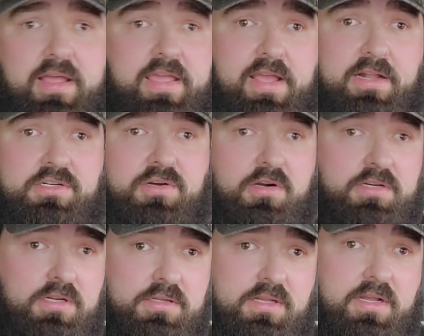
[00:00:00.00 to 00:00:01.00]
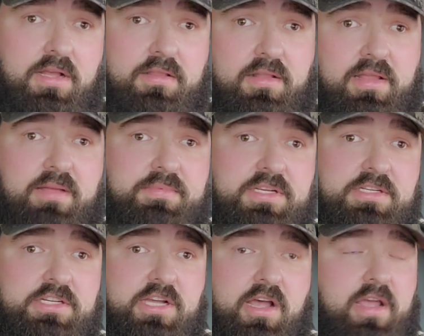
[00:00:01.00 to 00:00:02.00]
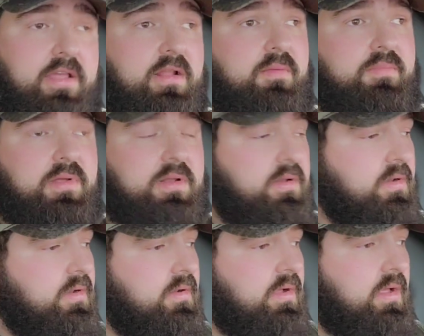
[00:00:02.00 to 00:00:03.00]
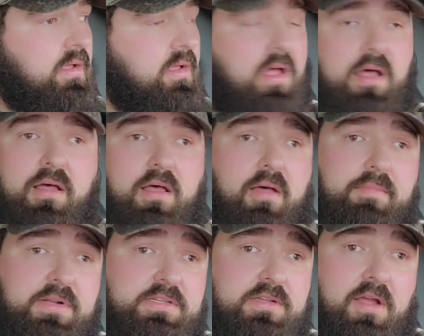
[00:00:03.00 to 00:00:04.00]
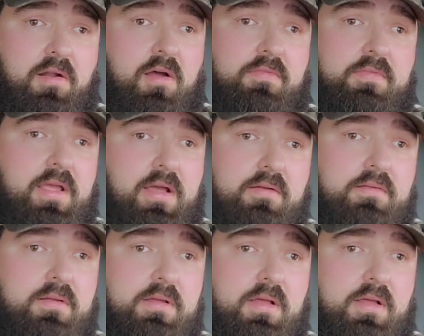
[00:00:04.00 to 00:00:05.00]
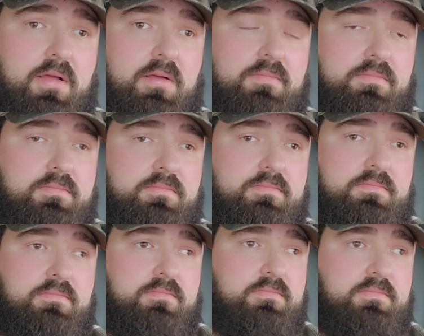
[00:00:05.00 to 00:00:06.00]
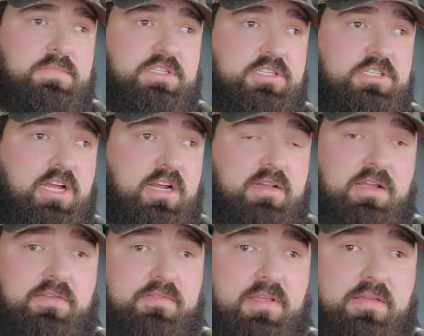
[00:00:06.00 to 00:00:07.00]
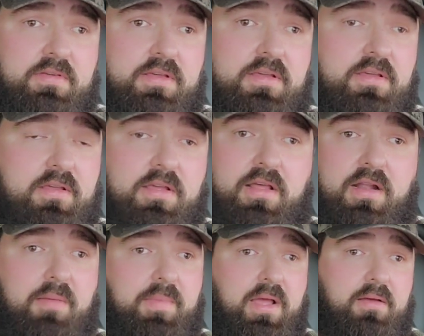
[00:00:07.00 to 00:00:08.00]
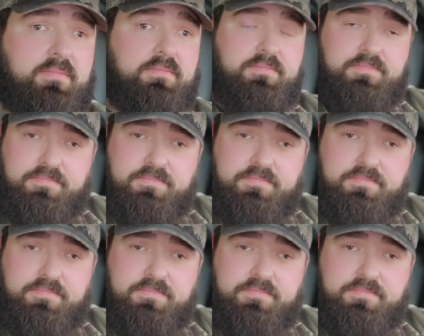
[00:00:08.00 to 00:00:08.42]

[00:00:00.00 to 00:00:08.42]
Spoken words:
I can't charge it because I got the damn DJI in it, but I'm going to sign off now. This is Jackknife TV, and I'm out.